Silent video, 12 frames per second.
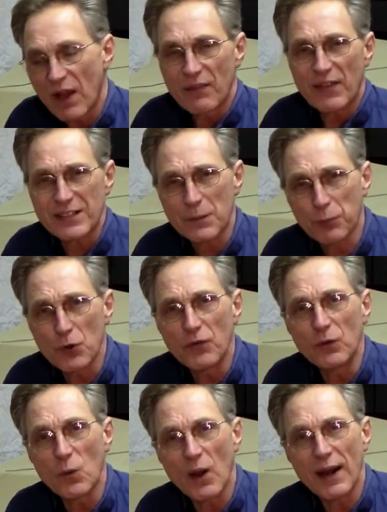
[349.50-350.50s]
That's a
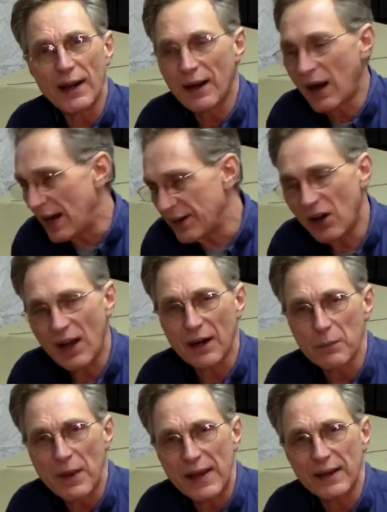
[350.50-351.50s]
proven way. I know how to
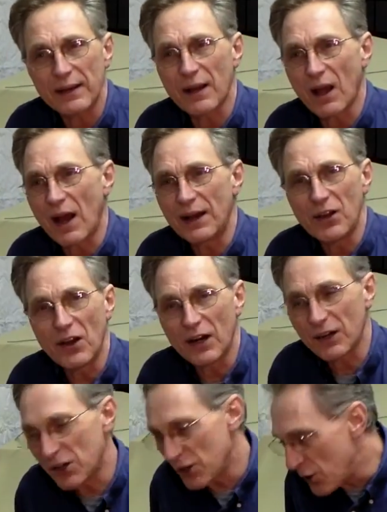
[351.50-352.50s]
make it. I know how
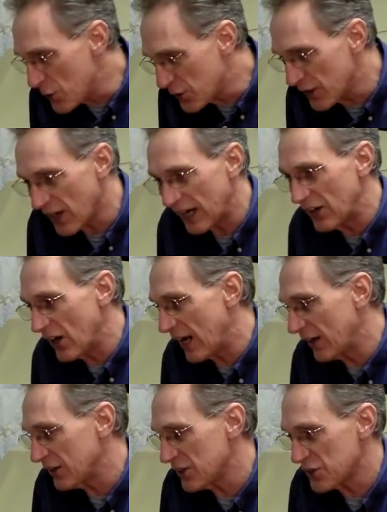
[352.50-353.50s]
to use it. I know how
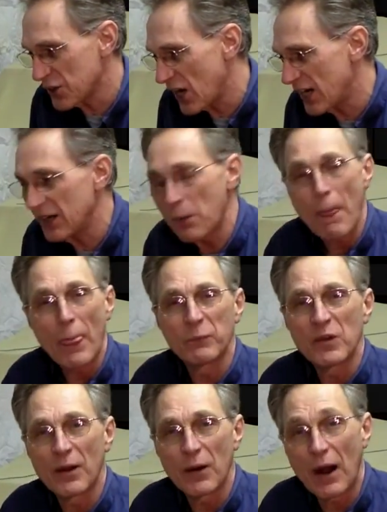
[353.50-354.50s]
to design it.
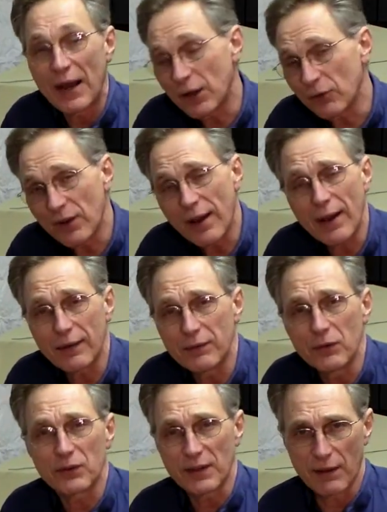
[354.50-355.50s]
I don't know how to
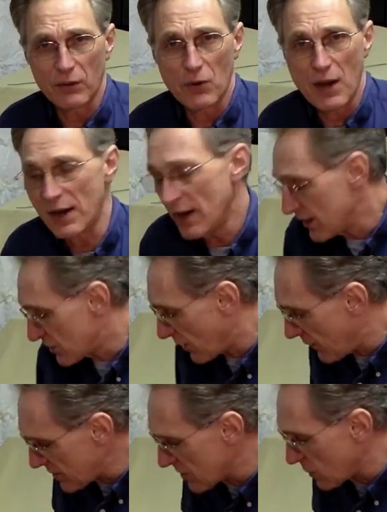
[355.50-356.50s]
do it the other way. So
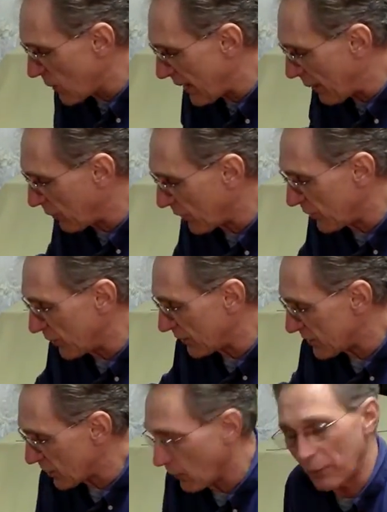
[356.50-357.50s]
this is the way I'm going to do
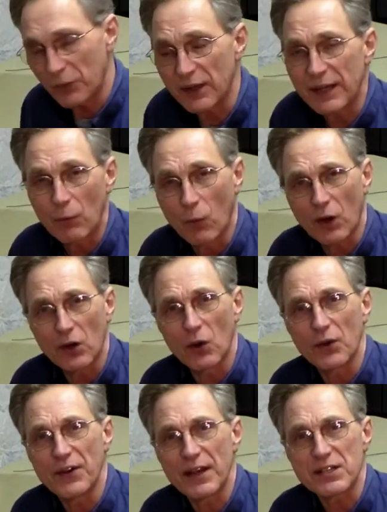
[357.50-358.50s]
it. So I'm going to get working
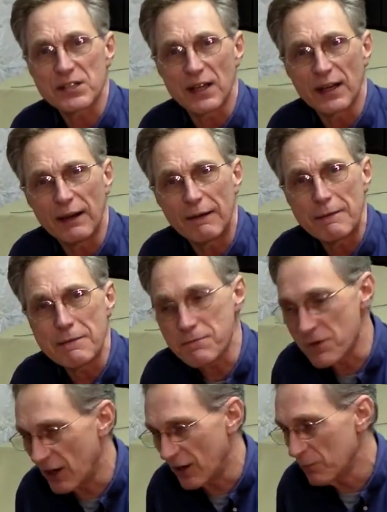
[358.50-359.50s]
on this
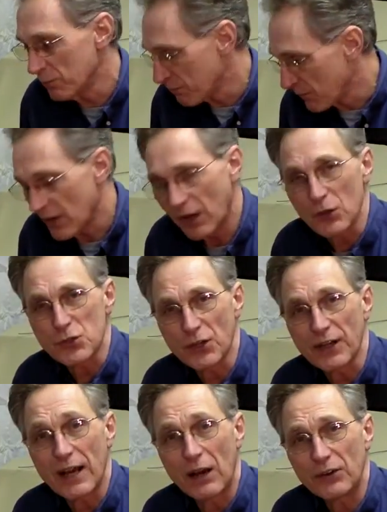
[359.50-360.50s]
and uh, I'll show
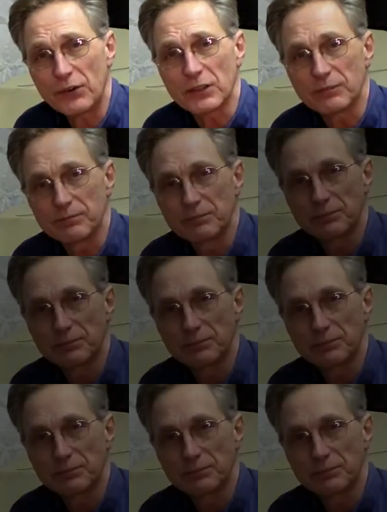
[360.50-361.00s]
you how I do it.